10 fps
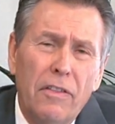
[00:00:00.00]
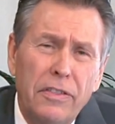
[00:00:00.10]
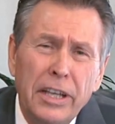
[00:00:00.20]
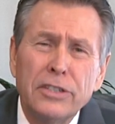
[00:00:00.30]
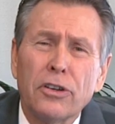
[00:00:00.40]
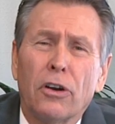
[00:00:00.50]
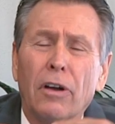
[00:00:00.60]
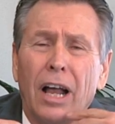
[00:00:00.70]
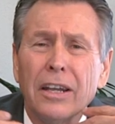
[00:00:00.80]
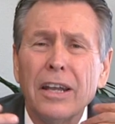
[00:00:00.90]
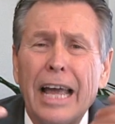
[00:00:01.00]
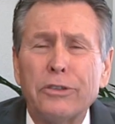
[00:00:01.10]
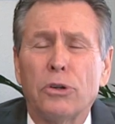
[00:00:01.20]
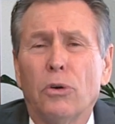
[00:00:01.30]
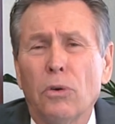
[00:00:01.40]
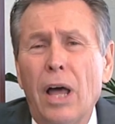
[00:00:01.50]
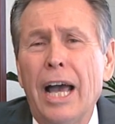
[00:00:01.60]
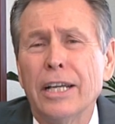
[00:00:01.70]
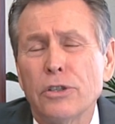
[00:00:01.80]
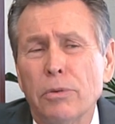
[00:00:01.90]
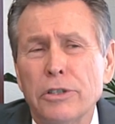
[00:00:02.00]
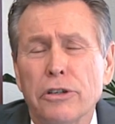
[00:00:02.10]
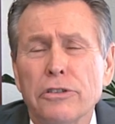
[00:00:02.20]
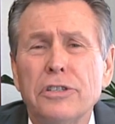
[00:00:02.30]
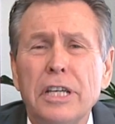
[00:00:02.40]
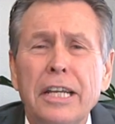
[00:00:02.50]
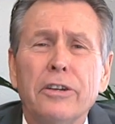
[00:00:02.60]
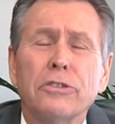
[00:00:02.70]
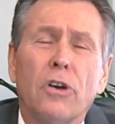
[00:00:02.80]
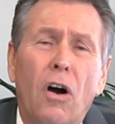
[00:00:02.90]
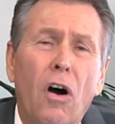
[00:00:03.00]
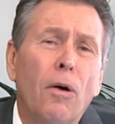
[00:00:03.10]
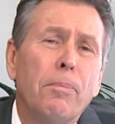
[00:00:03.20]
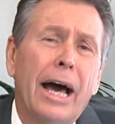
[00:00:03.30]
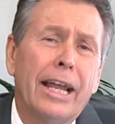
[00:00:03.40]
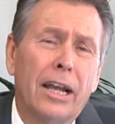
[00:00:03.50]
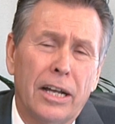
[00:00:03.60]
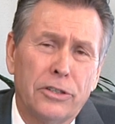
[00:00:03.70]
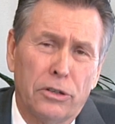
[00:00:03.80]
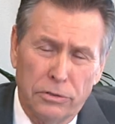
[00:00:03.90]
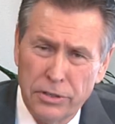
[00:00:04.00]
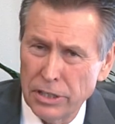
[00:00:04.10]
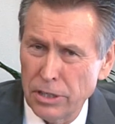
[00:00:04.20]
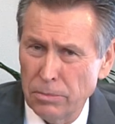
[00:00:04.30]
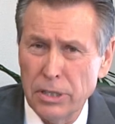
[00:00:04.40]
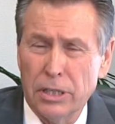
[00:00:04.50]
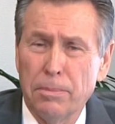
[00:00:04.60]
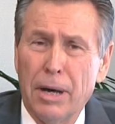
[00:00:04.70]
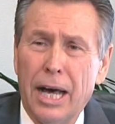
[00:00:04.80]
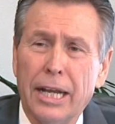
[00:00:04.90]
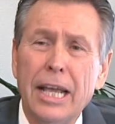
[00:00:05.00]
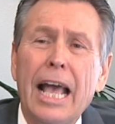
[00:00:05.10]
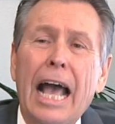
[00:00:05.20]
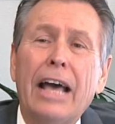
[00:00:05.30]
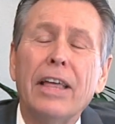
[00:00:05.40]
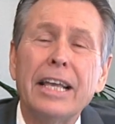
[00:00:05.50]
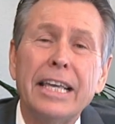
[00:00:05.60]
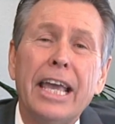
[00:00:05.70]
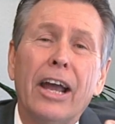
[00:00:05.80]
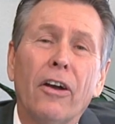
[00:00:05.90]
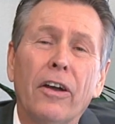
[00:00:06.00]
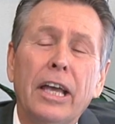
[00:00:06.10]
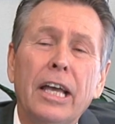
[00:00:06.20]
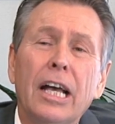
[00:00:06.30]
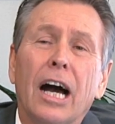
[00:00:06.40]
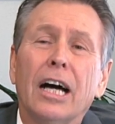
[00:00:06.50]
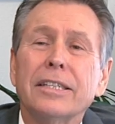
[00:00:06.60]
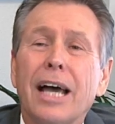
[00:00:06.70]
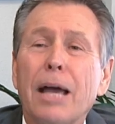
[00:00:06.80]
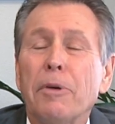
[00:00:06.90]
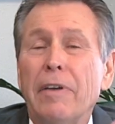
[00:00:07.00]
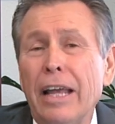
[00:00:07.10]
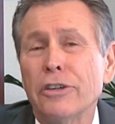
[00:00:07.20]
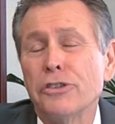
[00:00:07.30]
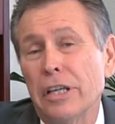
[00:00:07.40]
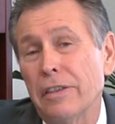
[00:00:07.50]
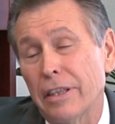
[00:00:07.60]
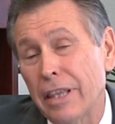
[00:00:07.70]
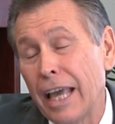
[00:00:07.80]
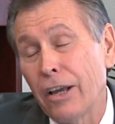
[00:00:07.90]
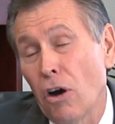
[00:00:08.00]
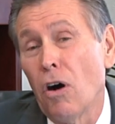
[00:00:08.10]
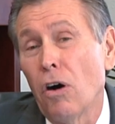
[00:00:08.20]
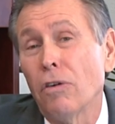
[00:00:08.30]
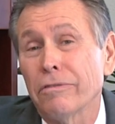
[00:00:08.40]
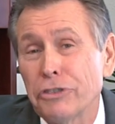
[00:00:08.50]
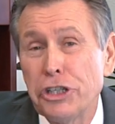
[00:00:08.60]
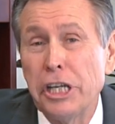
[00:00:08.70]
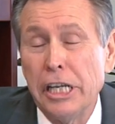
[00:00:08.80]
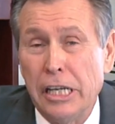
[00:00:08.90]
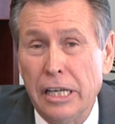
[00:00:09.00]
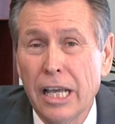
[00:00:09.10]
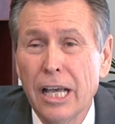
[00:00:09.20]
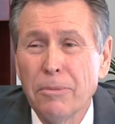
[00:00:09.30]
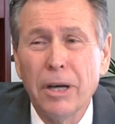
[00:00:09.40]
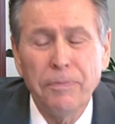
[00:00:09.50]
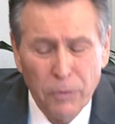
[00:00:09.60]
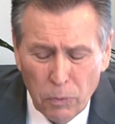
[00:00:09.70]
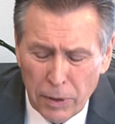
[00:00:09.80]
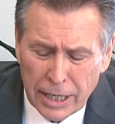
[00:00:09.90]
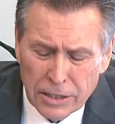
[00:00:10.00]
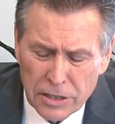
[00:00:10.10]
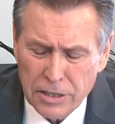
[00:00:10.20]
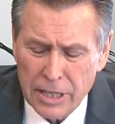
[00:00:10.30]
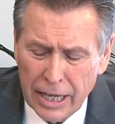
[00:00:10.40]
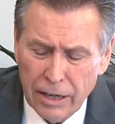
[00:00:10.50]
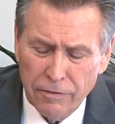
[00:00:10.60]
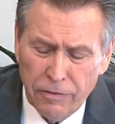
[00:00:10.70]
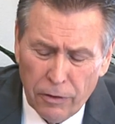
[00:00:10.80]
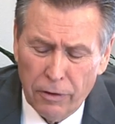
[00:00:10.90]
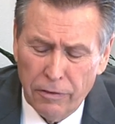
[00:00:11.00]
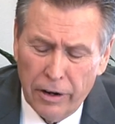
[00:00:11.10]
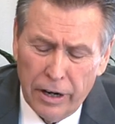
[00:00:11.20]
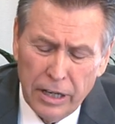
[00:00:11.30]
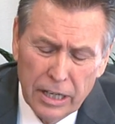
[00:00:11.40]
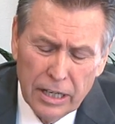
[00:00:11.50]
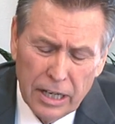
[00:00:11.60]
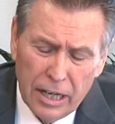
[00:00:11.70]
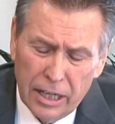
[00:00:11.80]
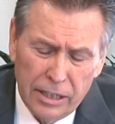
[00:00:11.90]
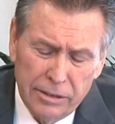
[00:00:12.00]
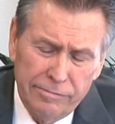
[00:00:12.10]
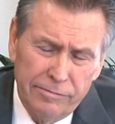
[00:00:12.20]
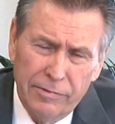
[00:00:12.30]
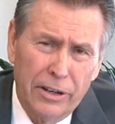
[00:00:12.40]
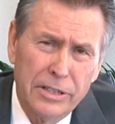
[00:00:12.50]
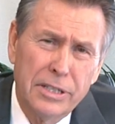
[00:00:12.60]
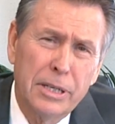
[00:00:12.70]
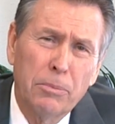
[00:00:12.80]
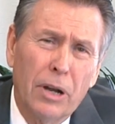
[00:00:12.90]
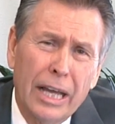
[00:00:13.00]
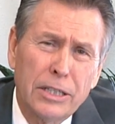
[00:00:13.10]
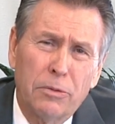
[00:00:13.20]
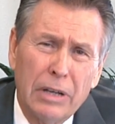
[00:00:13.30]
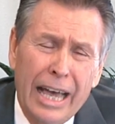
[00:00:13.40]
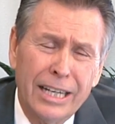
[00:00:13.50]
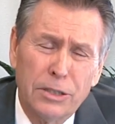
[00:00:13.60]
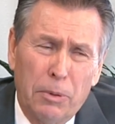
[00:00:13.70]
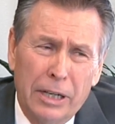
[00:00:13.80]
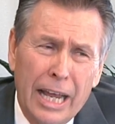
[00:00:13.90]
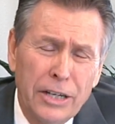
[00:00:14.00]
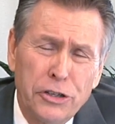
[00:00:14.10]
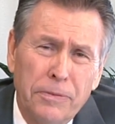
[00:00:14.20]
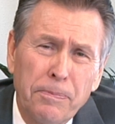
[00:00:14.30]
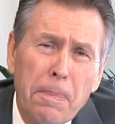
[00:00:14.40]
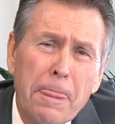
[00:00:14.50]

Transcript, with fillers: these are electrical lines which are senior to all biological systems in the body, and they carry a type of energy that they call chi. But we can just think of, for a very, um, very simple ex explanation,